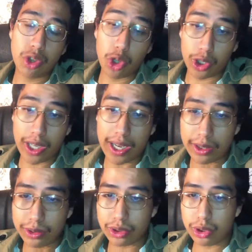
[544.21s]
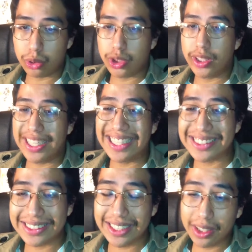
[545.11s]
in the 3rd house associated. It
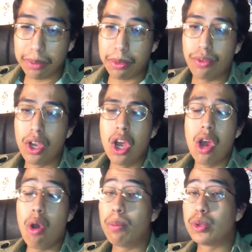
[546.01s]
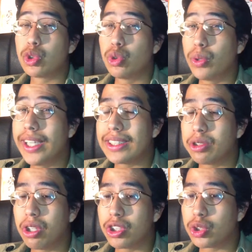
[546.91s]
has a stellium of almost 3
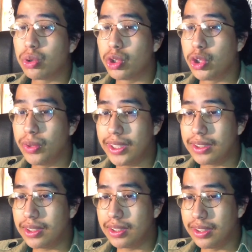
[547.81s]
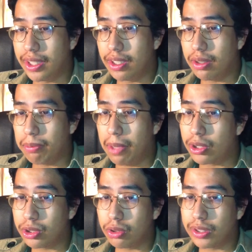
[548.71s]
astrological units there,
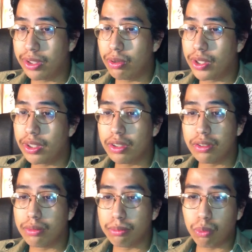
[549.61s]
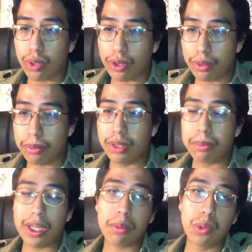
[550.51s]
also including whether it be the
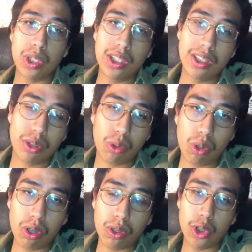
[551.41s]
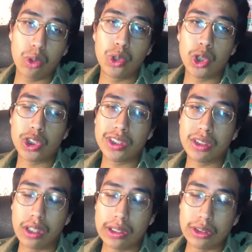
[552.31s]
Black Moon Lilith or the lunar
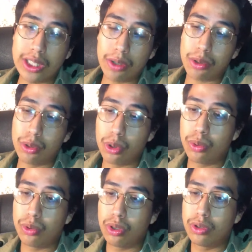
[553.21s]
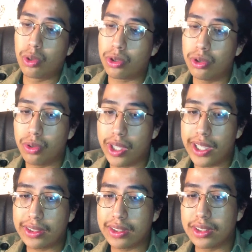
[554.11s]
south node, north node
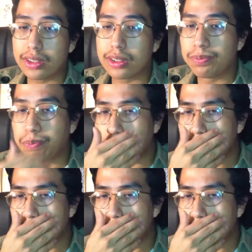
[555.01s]
axis.